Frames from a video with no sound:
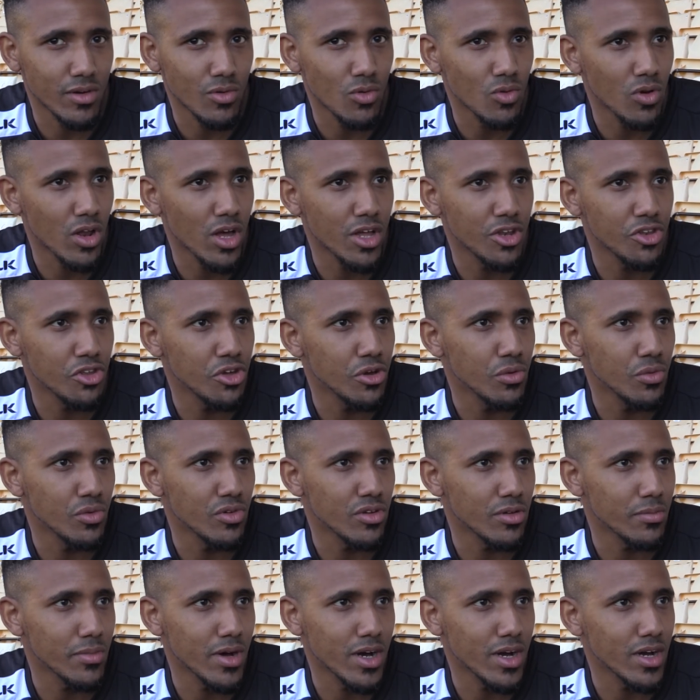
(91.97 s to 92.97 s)
All I knew
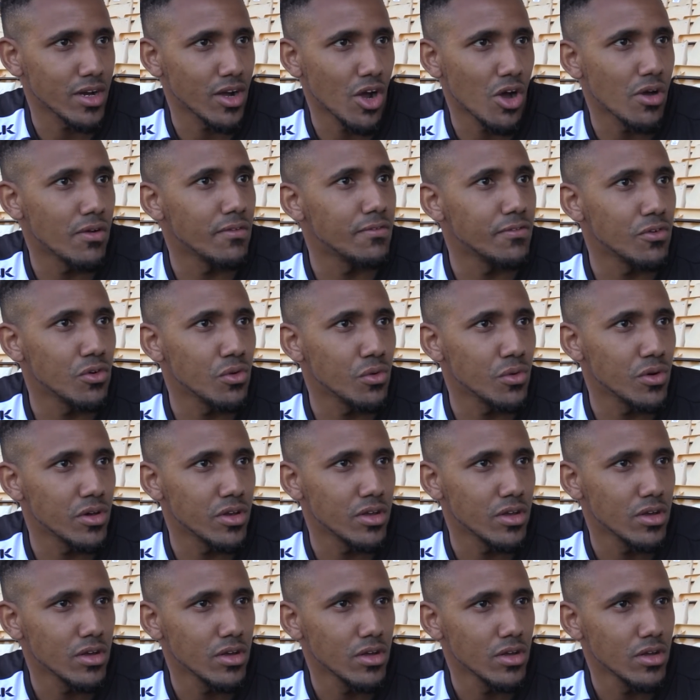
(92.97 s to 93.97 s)
was about going
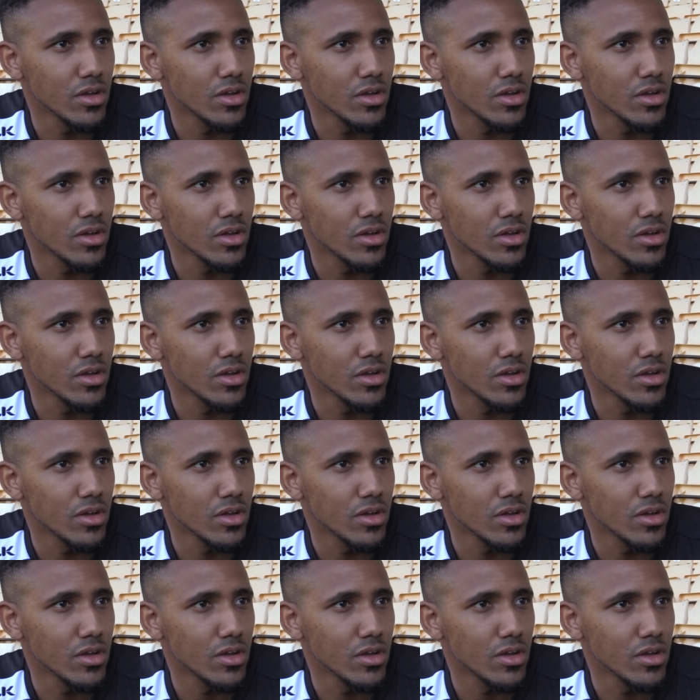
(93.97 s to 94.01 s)
forward.